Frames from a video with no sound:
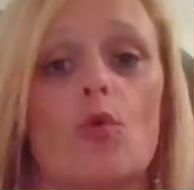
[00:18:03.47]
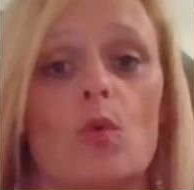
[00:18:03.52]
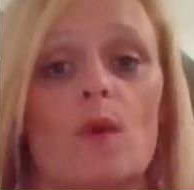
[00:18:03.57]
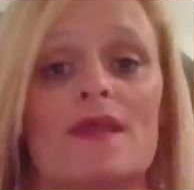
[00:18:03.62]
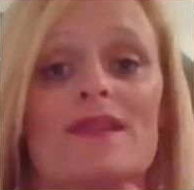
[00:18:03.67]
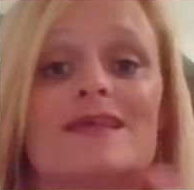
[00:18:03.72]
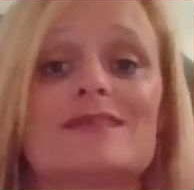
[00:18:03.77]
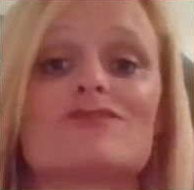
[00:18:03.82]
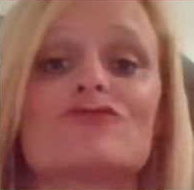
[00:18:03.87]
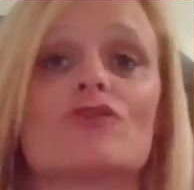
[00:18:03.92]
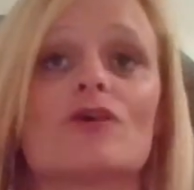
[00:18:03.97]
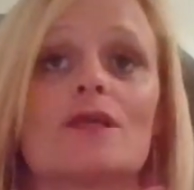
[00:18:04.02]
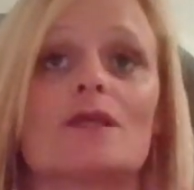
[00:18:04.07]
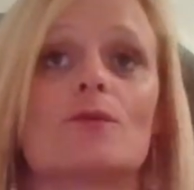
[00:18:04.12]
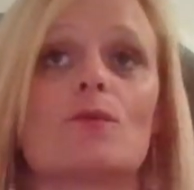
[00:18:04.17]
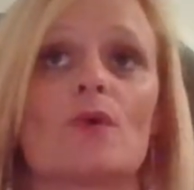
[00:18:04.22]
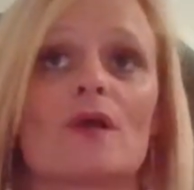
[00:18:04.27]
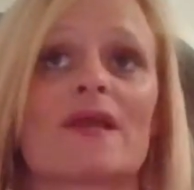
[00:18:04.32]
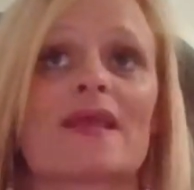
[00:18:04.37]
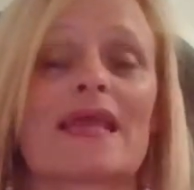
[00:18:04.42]
where they're trying
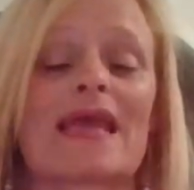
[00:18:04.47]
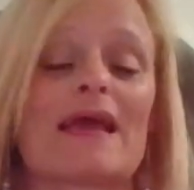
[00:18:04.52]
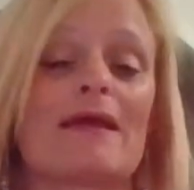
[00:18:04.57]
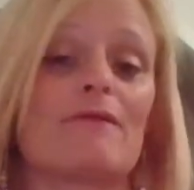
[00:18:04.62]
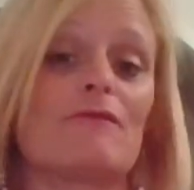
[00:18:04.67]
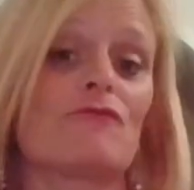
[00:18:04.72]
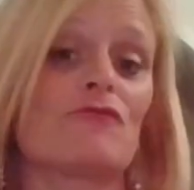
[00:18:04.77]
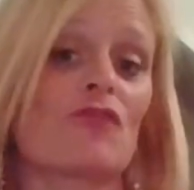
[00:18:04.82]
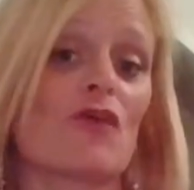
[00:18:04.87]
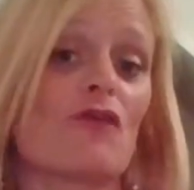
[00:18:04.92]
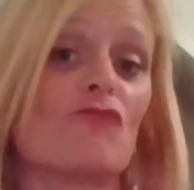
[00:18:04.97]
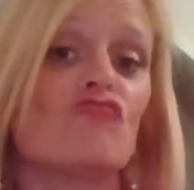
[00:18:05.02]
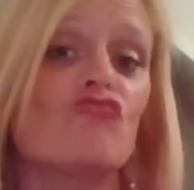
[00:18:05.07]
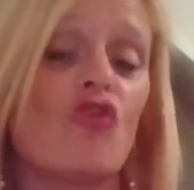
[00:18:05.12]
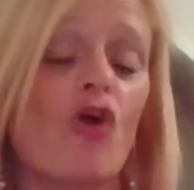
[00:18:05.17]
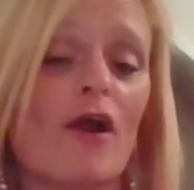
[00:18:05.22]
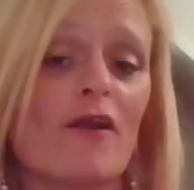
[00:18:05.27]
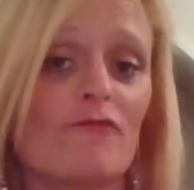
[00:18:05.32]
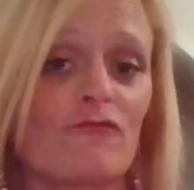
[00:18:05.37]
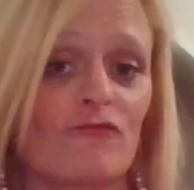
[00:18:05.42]
to work out if they're
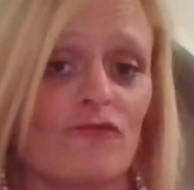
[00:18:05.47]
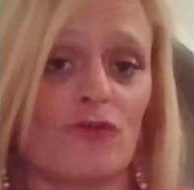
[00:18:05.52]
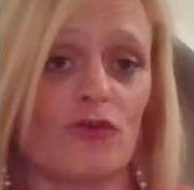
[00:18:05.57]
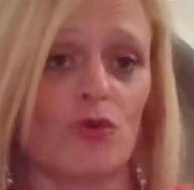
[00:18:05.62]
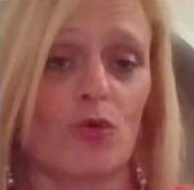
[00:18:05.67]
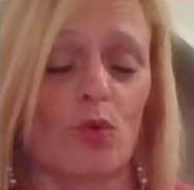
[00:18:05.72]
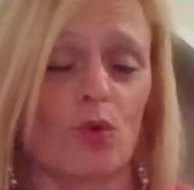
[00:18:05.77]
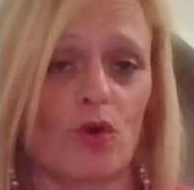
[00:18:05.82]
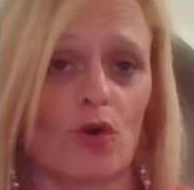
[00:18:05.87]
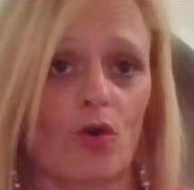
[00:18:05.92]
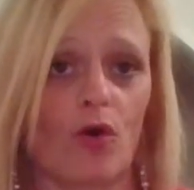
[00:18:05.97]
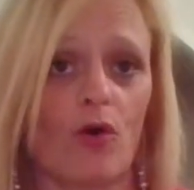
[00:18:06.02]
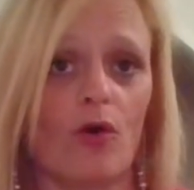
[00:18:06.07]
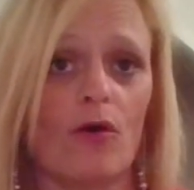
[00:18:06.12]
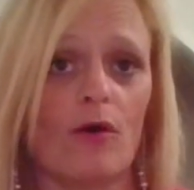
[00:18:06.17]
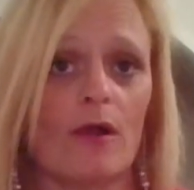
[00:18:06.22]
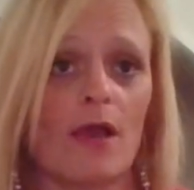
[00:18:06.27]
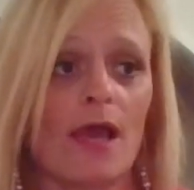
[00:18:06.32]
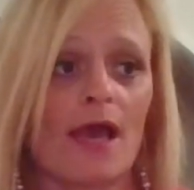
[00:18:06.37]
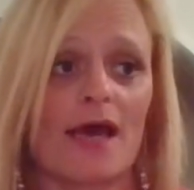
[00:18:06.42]
right for you or not.
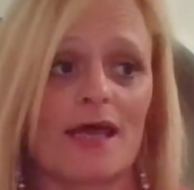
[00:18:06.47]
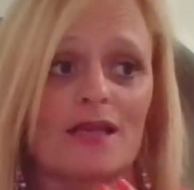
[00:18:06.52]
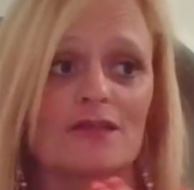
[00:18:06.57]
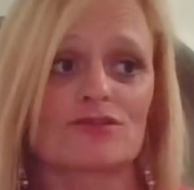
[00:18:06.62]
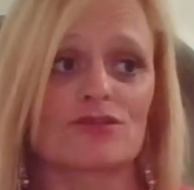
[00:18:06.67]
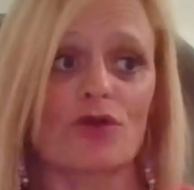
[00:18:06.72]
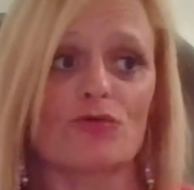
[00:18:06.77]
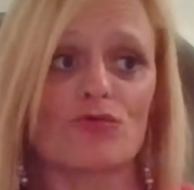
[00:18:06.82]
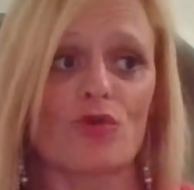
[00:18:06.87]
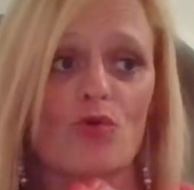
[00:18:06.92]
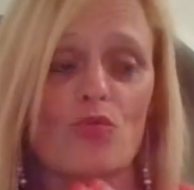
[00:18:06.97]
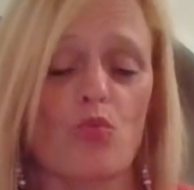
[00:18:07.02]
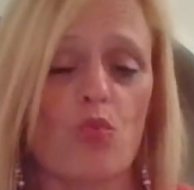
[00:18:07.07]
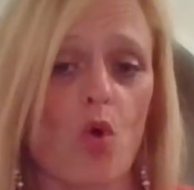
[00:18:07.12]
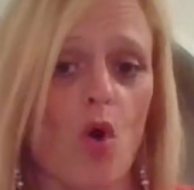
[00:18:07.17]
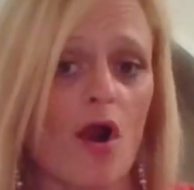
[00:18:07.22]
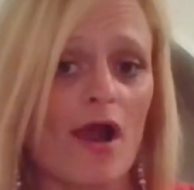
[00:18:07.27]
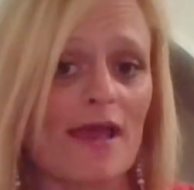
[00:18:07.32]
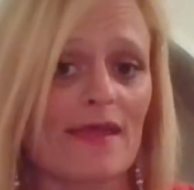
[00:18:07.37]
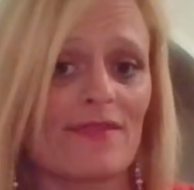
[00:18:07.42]
And I don't know
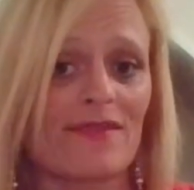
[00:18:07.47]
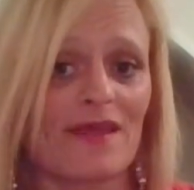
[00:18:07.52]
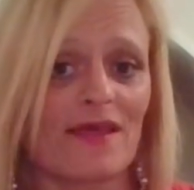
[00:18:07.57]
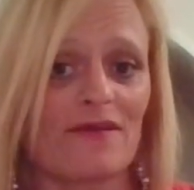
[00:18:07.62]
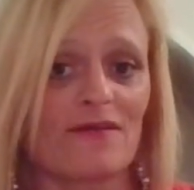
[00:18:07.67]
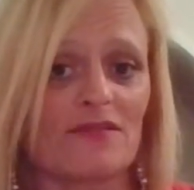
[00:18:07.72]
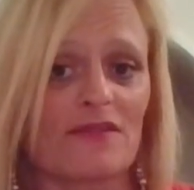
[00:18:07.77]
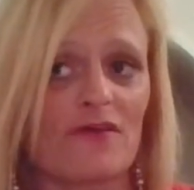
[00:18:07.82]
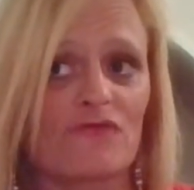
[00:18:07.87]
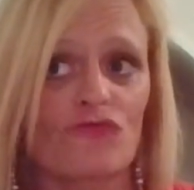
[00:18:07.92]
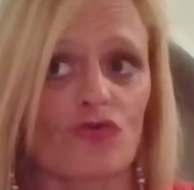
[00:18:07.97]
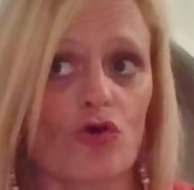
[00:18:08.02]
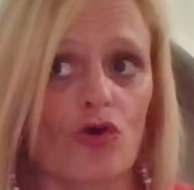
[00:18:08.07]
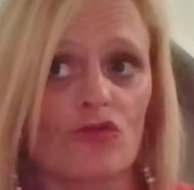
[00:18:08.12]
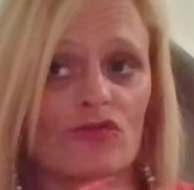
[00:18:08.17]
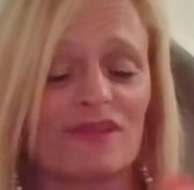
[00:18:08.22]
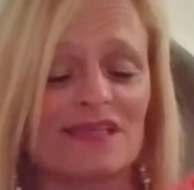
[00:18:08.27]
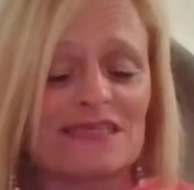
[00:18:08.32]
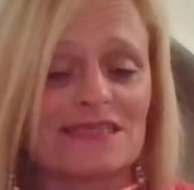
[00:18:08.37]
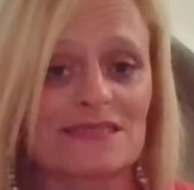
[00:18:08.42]
why they've
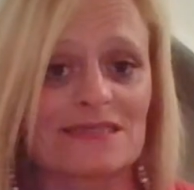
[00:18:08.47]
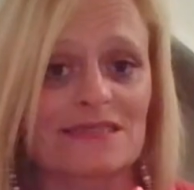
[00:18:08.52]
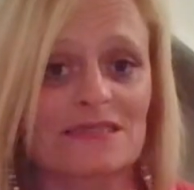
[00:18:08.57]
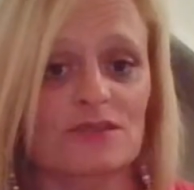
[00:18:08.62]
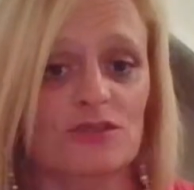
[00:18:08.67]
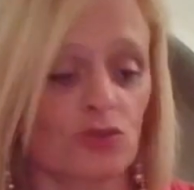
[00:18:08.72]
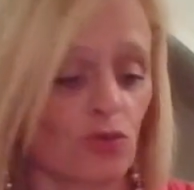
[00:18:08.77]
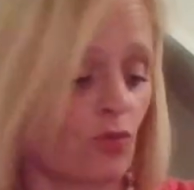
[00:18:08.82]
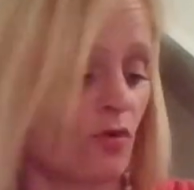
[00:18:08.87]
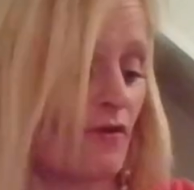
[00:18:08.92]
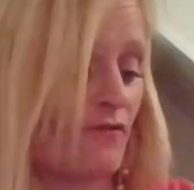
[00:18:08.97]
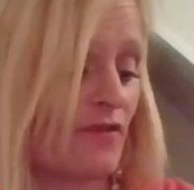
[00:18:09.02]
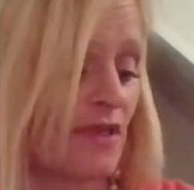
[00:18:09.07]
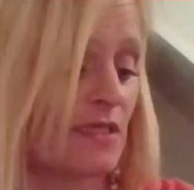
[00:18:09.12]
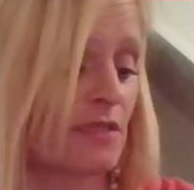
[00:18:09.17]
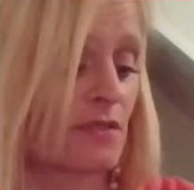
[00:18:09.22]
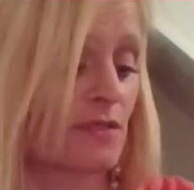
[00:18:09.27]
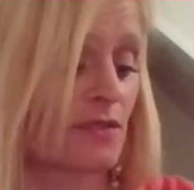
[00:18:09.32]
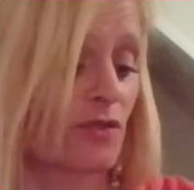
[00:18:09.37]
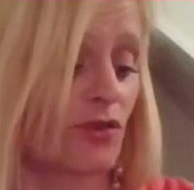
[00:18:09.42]
got this sort of
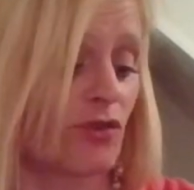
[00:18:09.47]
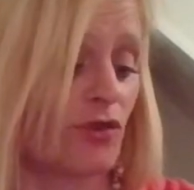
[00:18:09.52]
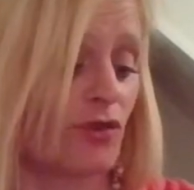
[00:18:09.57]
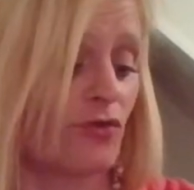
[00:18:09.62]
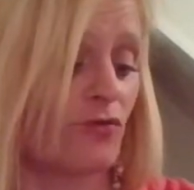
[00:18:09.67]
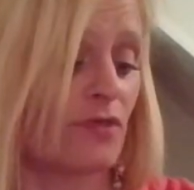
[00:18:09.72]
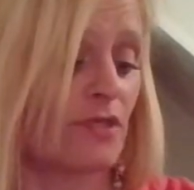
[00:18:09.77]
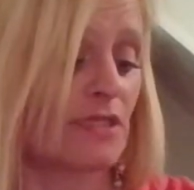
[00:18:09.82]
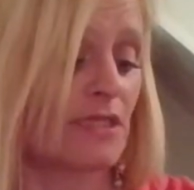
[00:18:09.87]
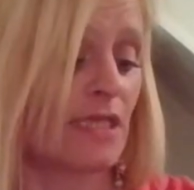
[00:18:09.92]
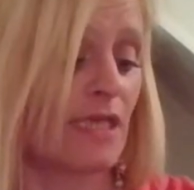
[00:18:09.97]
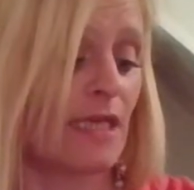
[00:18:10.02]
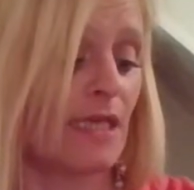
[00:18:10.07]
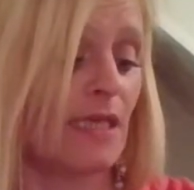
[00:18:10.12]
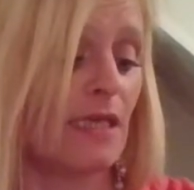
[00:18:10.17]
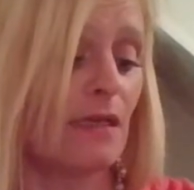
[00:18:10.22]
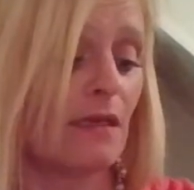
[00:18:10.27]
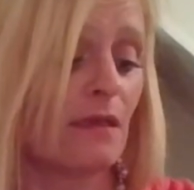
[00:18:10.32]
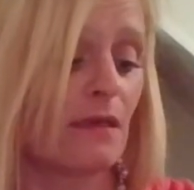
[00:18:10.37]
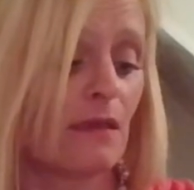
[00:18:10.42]

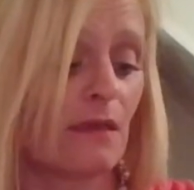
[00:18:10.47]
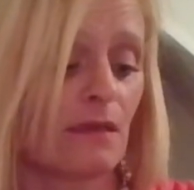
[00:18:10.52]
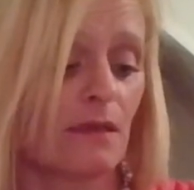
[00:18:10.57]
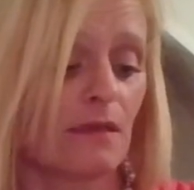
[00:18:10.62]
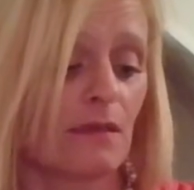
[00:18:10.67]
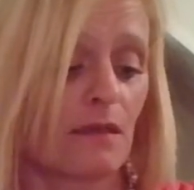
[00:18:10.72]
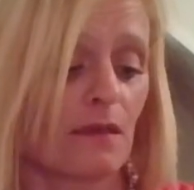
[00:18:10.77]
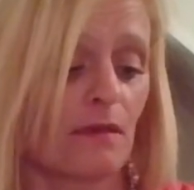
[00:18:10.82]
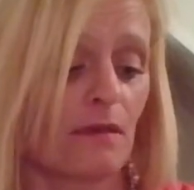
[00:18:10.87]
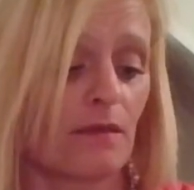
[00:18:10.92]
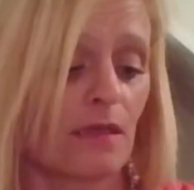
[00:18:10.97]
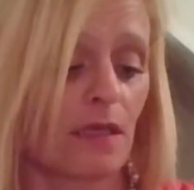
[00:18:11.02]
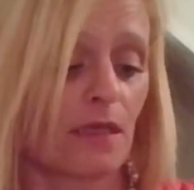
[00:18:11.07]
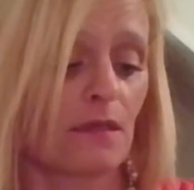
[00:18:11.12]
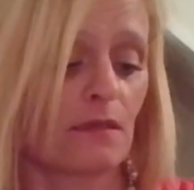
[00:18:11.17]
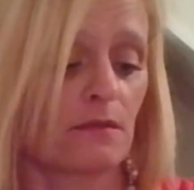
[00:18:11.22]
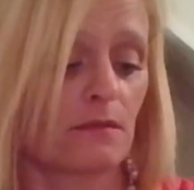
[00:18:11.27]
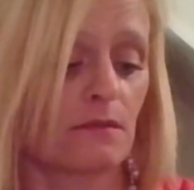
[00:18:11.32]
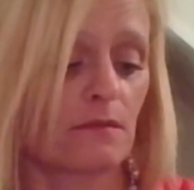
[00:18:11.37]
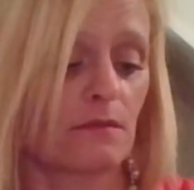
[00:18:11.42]
insecurity.
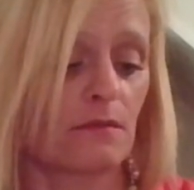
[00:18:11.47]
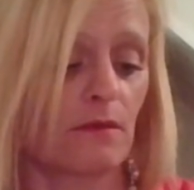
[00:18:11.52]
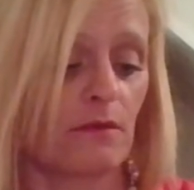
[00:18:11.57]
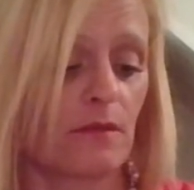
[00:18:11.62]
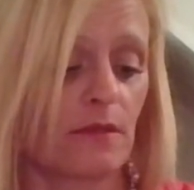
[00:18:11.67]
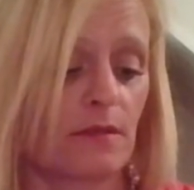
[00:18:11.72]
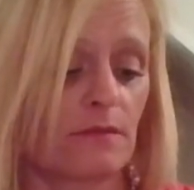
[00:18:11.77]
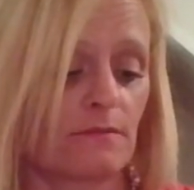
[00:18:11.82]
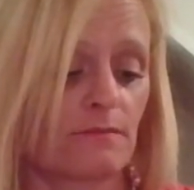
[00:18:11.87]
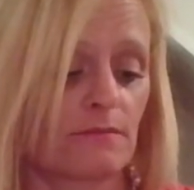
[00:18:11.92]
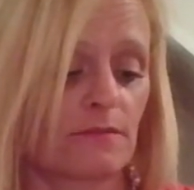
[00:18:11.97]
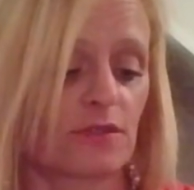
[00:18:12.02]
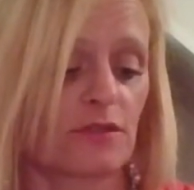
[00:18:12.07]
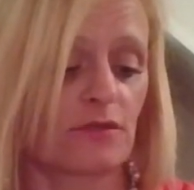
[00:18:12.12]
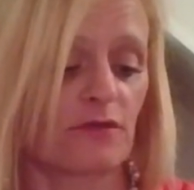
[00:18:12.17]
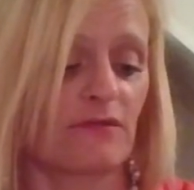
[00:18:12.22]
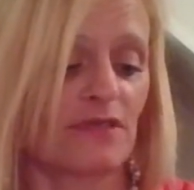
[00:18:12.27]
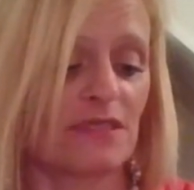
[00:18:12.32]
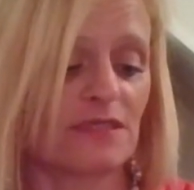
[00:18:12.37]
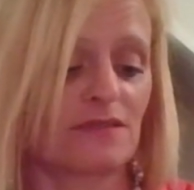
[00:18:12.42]
Okay.
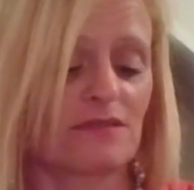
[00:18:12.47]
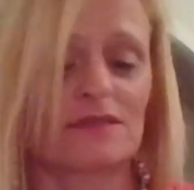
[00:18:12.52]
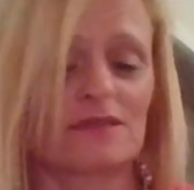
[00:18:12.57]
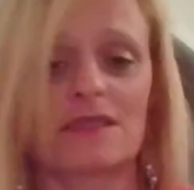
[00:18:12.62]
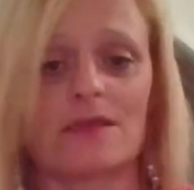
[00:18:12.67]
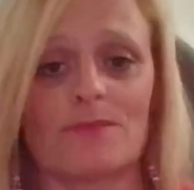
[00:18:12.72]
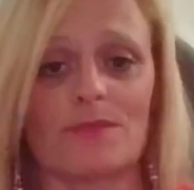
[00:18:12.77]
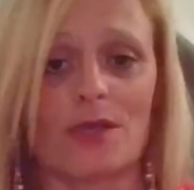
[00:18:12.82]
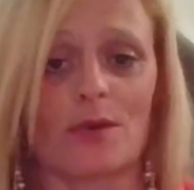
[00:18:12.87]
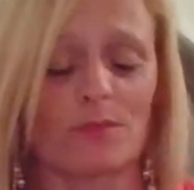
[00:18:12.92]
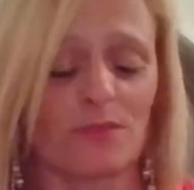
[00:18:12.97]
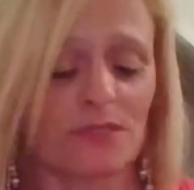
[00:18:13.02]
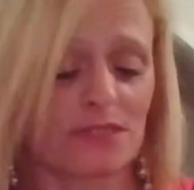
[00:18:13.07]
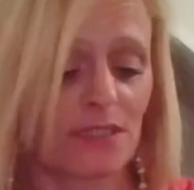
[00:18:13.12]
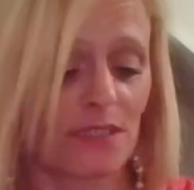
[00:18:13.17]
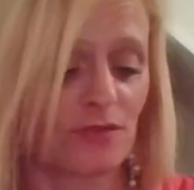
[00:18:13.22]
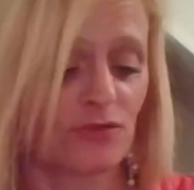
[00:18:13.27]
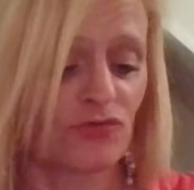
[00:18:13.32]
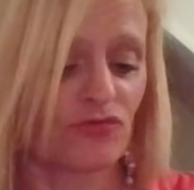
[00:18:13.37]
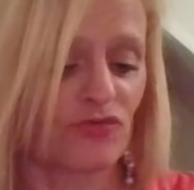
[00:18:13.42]
Sorry, it's just let me know my
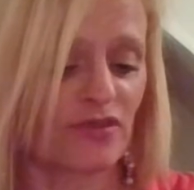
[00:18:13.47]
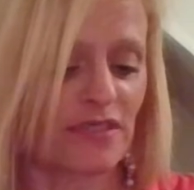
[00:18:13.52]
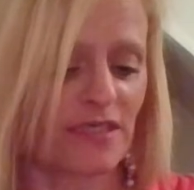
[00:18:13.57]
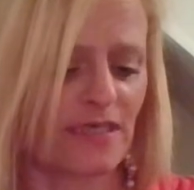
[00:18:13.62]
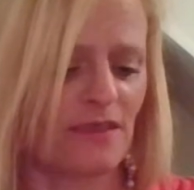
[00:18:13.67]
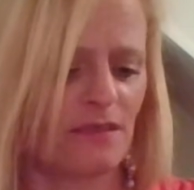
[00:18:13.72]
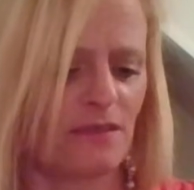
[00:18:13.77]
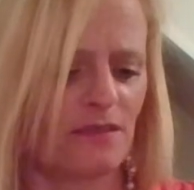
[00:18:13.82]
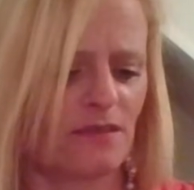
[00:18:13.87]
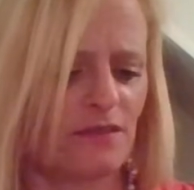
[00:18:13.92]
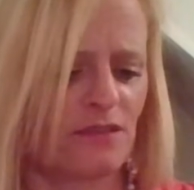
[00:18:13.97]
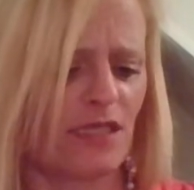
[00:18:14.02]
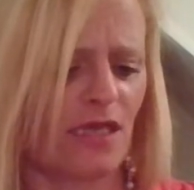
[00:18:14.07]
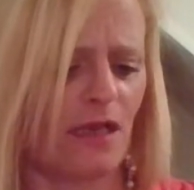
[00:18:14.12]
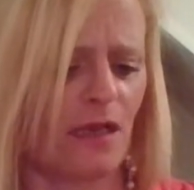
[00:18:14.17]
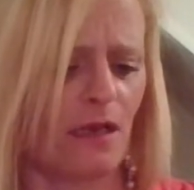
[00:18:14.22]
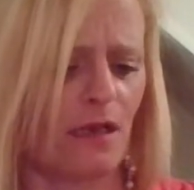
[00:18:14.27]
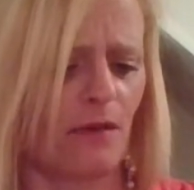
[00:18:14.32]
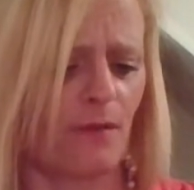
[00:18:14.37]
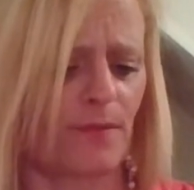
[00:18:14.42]
dinner's ready. Shut
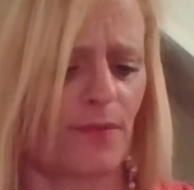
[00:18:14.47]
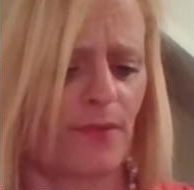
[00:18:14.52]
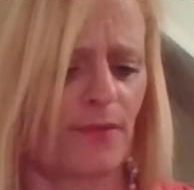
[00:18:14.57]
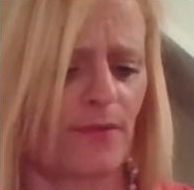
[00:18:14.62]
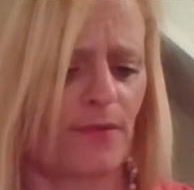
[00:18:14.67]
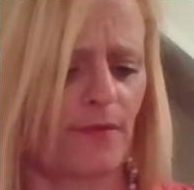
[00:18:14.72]
up.